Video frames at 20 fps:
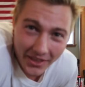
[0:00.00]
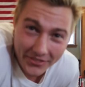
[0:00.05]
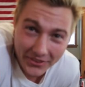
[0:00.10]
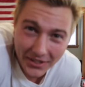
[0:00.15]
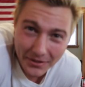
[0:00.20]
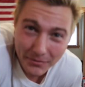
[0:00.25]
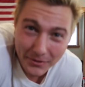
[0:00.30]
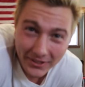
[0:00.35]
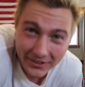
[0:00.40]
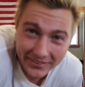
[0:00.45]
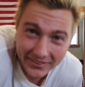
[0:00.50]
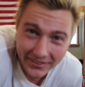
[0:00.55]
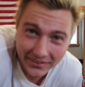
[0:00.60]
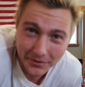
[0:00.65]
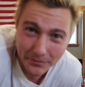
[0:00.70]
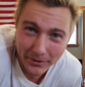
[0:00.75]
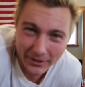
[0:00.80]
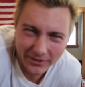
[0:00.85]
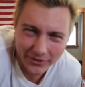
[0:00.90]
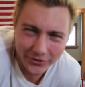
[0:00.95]
I think I'm gonna
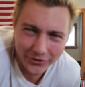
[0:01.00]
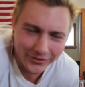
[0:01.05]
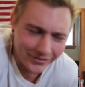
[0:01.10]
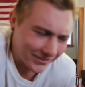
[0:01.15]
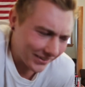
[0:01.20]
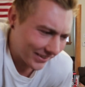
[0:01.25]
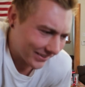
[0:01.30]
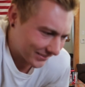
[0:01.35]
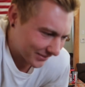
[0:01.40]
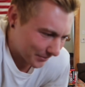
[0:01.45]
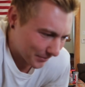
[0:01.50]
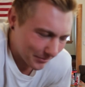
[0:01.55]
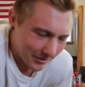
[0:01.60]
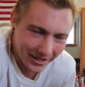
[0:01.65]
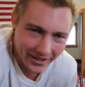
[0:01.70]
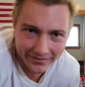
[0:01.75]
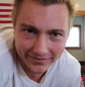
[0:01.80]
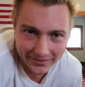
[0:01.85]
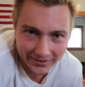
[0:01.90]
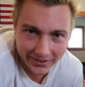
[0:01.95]
send them like a little text,
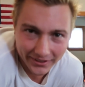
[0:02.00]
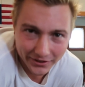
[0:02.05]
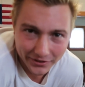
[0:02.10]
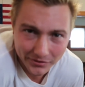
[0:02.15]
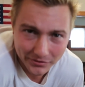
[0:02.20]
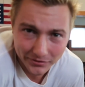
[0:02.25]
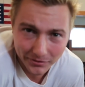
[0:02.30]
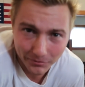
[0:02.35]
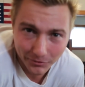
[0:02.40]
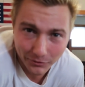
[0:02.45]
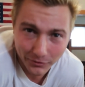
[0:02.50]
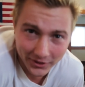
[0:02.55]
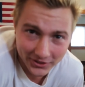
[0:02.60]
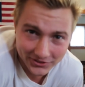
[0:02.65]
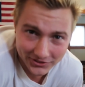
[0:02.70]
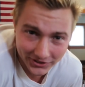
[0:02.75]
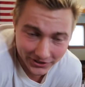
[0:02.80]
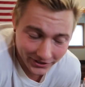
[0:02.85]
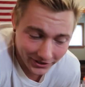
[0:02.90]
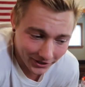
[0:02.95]
maybe asking uh, some
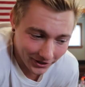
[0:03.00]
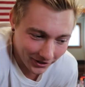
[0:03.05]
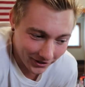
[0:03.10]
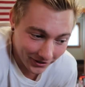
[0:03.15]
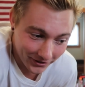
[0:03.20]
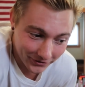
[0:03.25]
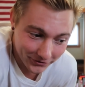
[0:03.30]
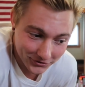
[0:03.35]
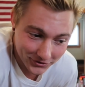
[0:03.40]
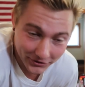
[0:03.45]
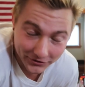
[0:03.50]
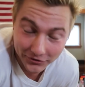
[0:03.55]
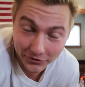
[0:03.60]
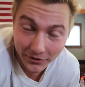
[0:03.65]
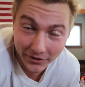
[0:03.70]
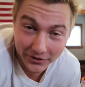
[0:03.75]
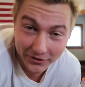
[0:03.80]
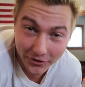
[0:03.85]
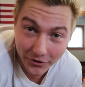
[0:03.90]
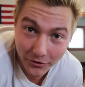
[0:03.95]
question, uh, just
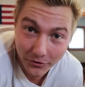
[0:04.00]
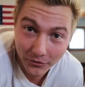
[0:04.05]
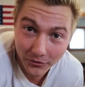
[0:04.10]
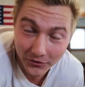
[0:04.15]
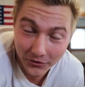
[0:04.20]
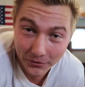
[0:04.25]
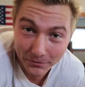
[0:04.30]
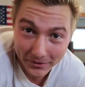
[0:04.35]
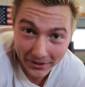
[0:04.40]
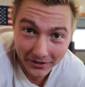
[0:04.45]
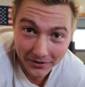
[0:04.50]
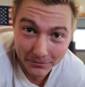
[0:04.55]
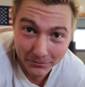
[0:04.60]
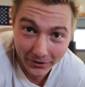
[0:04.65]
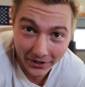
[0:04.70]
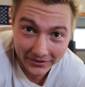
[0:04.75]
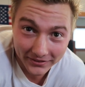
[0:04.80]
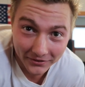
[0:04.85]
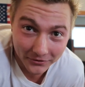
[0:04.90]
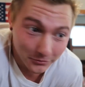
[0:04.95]
so I know they'll be out
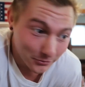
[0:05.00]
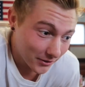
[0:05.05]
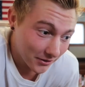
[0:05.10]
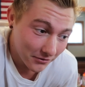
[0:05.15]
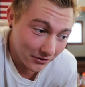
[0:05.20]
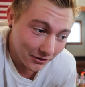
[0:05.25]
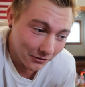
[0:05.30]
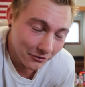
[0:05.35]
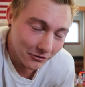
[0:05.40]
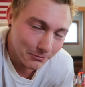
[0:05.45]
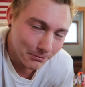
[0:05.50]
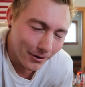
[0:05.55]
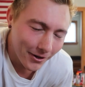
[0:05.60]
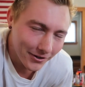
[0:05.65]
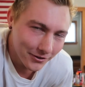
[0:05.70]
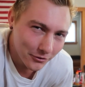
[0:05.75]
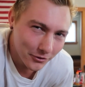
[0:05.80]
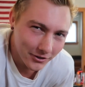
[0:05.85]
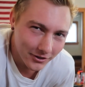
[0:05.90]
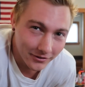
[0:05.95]
of practice whenever they
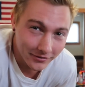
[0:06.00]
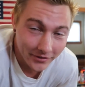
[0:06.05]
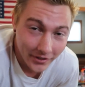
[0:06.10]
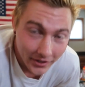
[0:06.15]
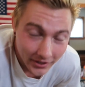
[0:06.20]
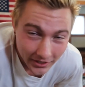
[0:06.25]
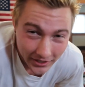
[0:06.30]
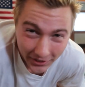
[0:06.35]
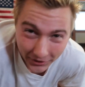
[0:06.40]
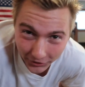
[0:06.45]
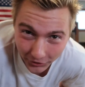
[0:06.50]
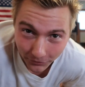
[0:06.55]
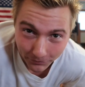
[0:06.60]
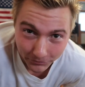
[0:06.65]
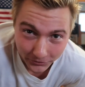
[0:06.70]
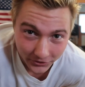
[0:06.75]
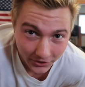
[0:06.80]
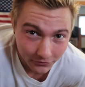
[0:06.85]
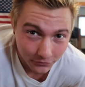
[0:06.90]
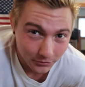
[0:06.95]
respond to it, because you
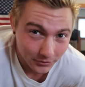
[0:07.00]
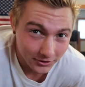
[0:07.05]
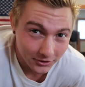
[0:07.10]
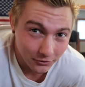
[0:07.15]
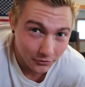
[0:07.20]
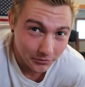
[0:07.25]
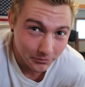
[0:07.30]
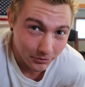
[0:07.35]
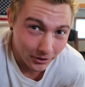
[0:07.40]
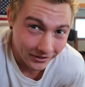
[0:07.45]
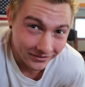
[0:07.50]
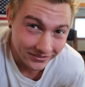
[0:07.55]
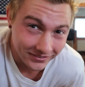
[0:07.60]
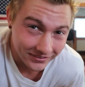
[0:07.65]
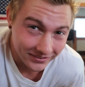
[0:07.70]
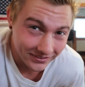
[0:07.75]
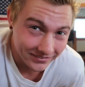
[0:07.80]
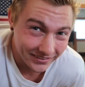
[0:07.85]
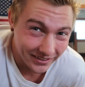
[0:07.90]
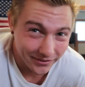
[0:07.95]
know you never really know when
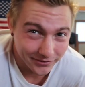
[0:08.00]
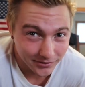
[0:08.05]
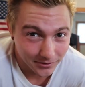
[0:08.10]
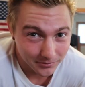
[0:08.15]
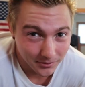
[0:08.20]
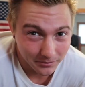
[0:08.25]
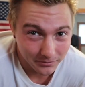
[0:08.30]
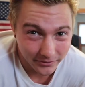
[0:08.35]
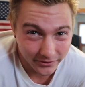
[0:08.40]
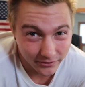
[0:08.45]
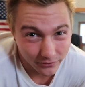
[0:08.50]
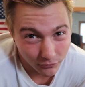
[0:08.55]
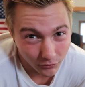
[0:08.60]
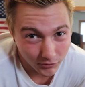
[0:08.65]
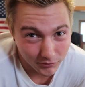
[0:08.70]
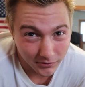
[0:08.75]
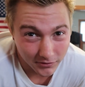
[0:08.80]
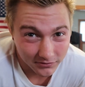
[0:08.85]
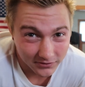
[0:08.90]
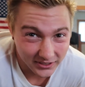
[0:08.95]
practice gets out. Sometimes it's
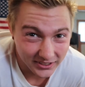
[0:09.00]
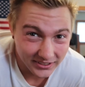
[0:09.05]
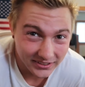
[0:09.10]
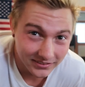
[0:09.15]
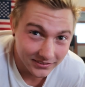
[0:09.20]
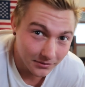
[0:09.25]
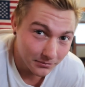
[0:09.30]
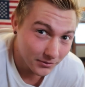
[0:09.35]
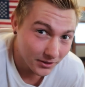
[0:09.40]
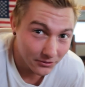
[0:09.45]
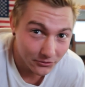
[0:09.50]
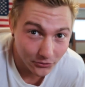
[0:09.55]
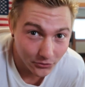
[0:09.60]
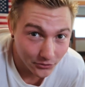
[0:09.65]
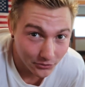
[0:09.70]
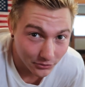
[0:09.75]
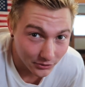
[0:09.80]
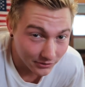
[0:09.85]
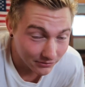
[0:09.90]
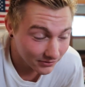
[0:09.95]
4:15, sometimes
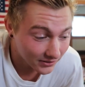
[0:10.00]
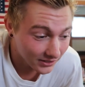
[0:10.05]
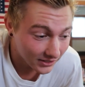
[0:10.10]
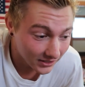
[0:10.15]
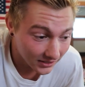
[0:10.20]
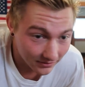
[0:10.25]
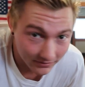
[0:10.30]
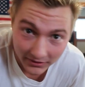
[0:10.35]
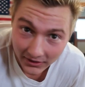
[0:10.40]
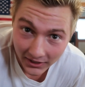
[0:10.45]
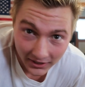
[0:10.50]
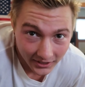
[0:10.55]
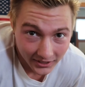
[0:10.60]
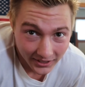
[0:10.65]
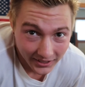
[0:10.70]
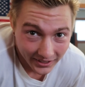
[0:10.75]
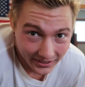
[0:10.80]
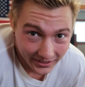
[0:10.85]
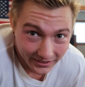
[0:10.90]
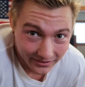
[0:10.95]
4:45.
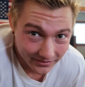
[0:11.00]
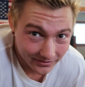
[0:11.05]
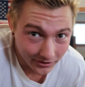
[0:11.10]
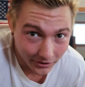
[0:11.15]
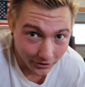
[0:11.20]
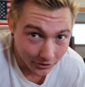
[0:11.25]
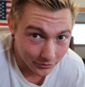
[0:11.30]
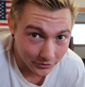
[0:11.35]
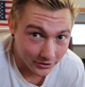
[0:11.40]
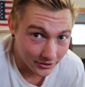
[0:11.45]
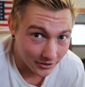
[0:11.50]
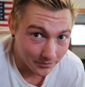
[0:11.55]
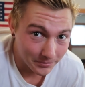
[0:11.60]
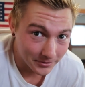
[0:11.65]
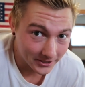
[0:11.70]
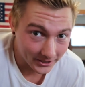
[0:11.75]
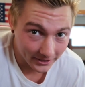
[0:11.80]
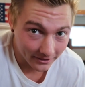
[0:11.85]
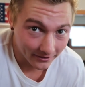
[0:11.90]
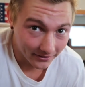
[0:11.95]
It's all really
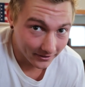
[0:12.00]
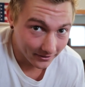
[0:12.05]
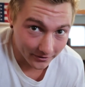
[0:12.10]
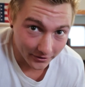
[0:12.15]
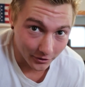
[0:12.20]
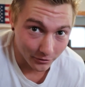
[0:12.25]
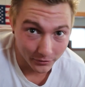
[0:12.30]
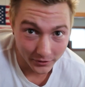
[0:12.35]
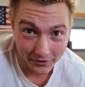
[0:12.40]
up in the air. I don't know.